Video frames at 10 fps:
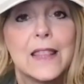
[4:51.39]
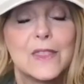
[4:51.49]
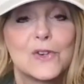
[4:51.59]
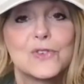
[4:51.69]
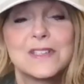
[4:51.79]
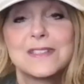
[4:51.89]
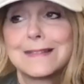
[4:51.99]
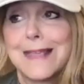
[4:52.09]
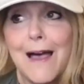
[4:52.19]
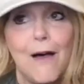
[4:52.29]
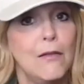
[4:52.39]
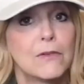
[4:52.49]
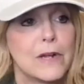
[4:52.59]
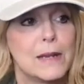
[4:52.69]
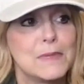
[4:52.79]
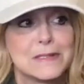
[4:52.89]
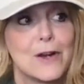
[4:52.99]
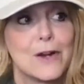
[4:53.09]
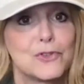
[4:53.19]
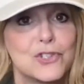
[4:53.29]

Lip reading: there's this gal, her name is Dr.